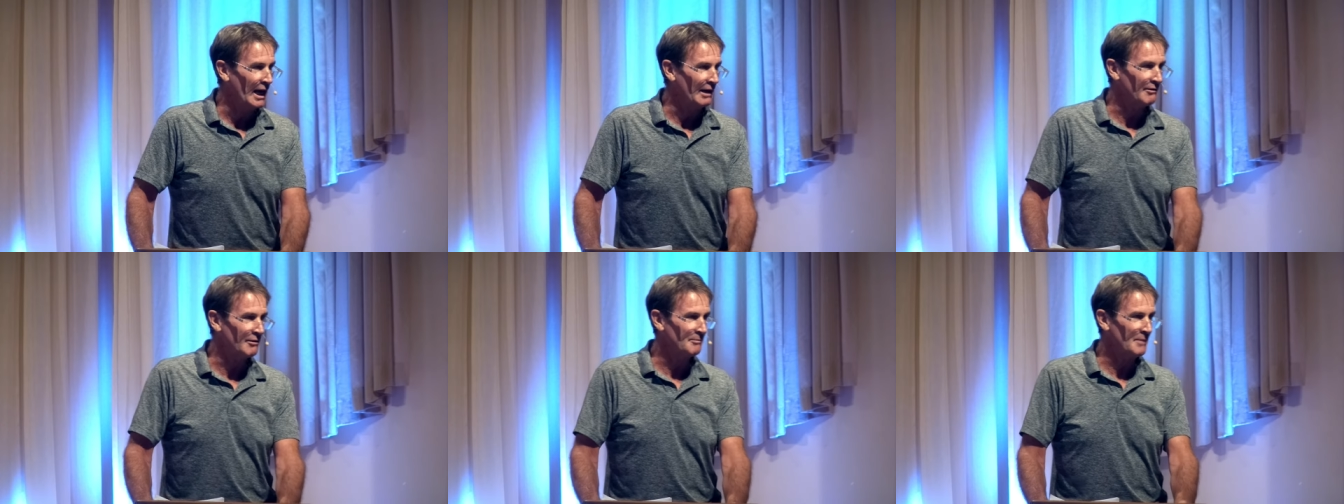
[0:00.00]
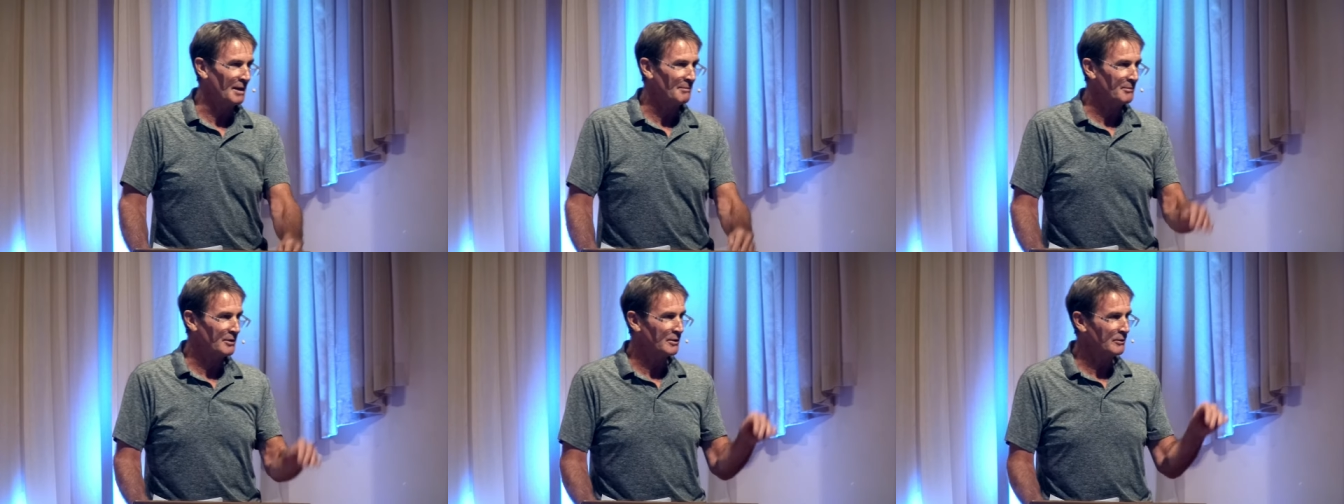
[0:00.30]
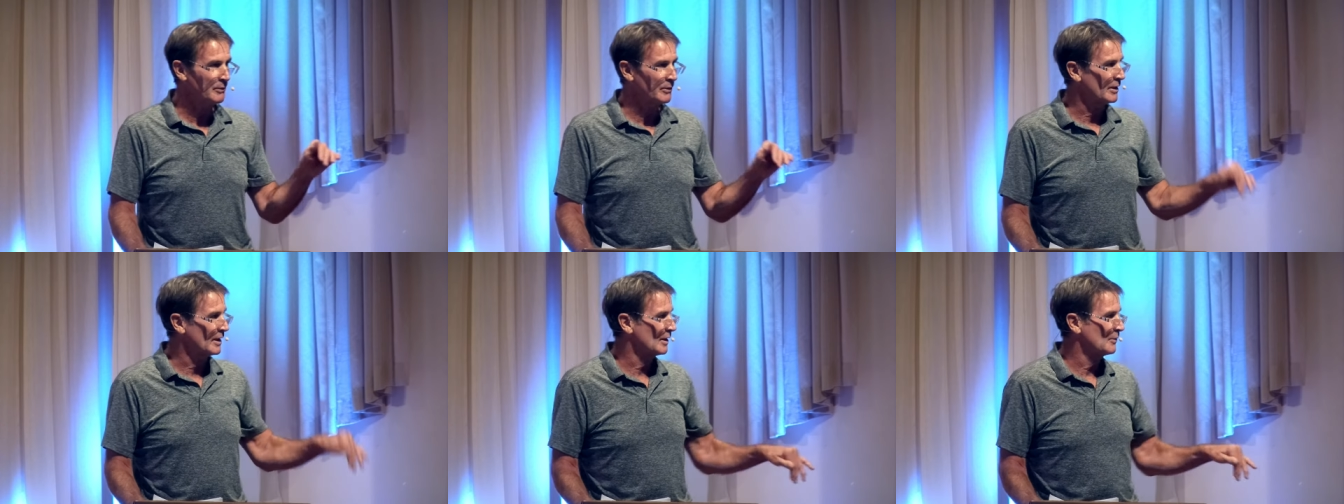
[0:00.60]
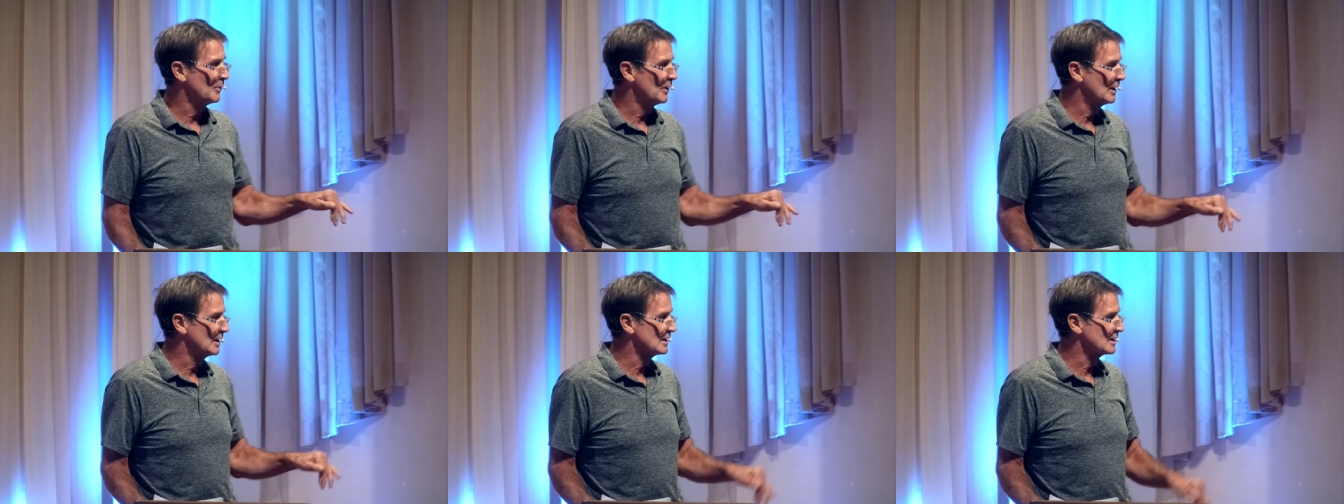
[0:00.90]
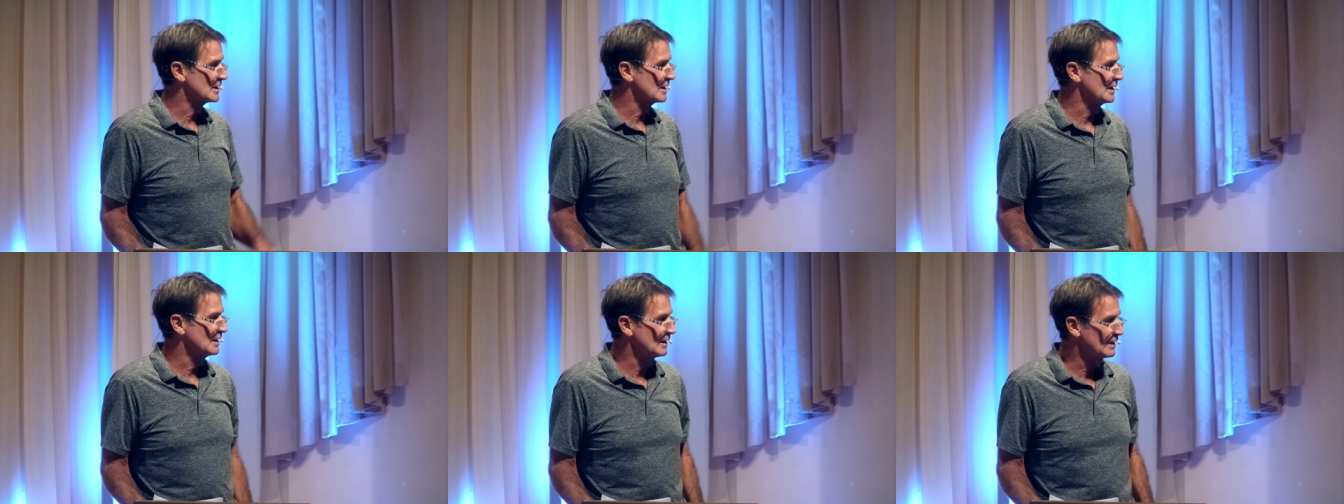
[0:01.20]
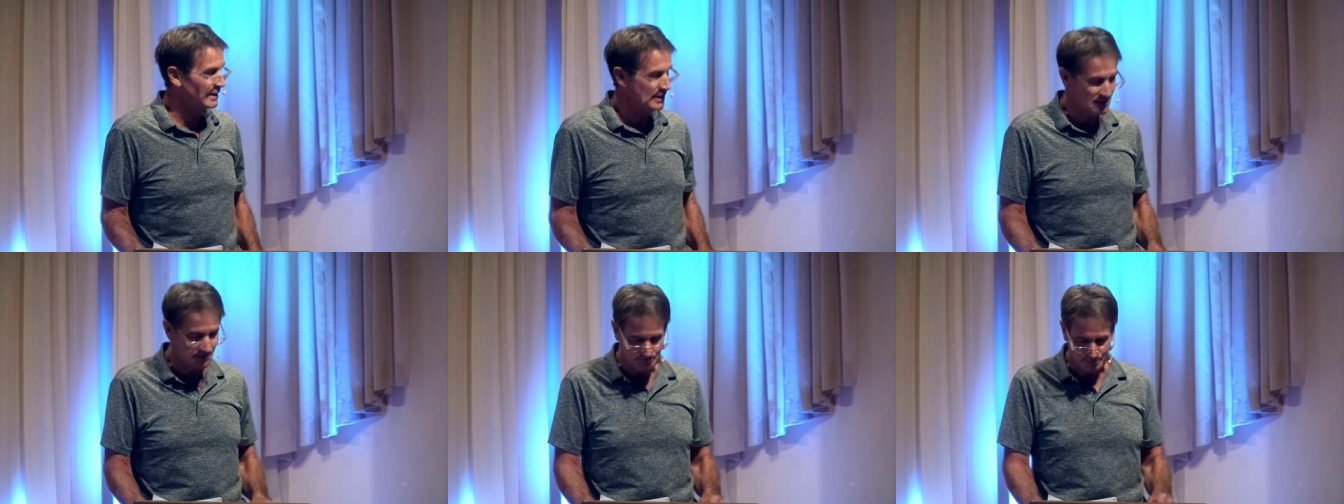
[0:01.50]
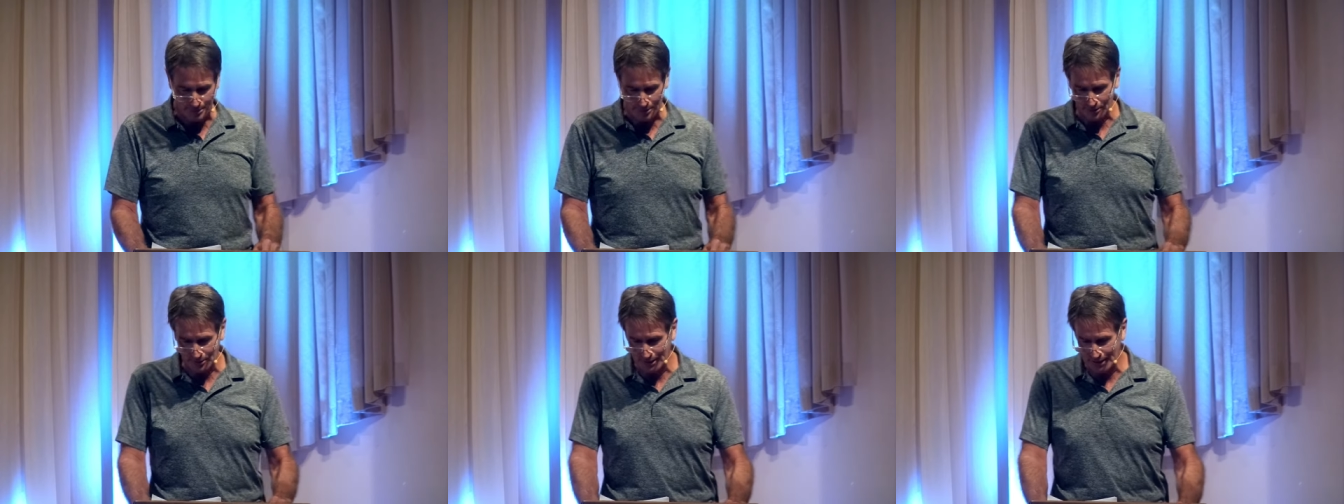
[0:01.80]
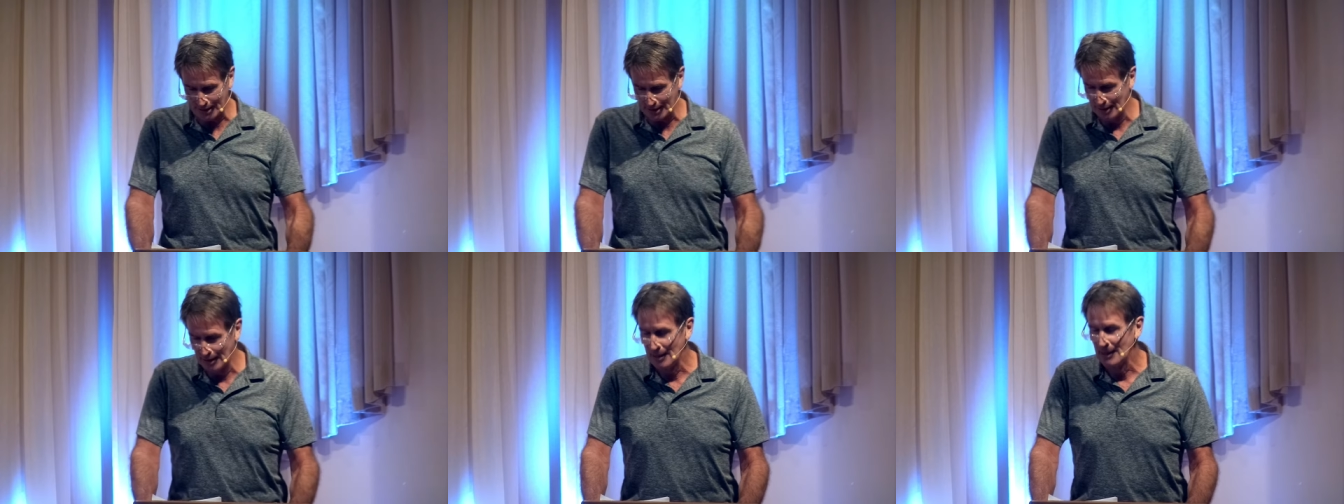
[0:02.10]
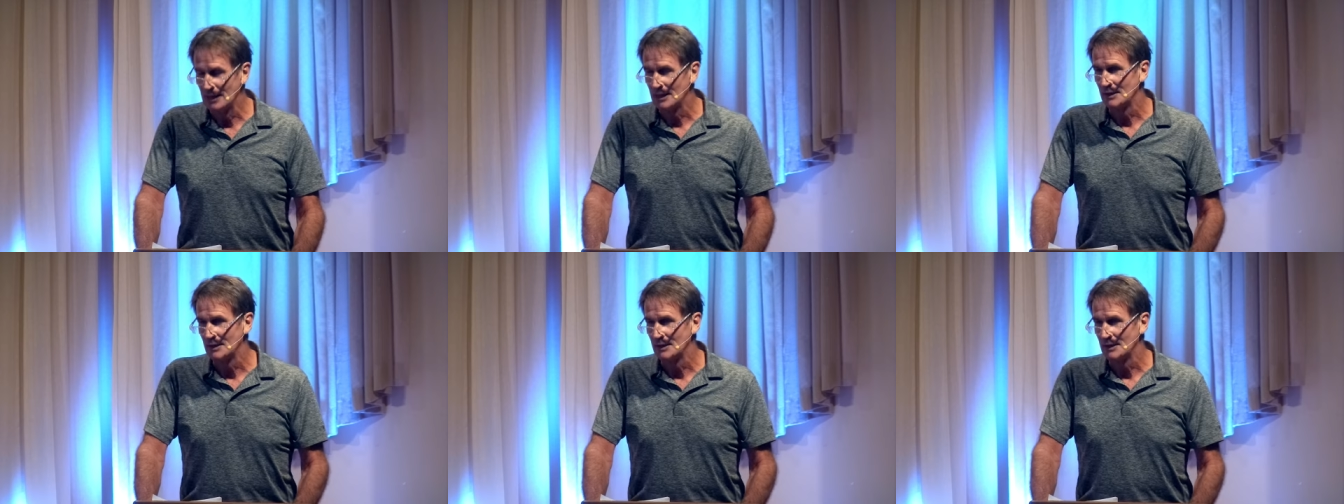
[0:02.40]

I remember where I was in this building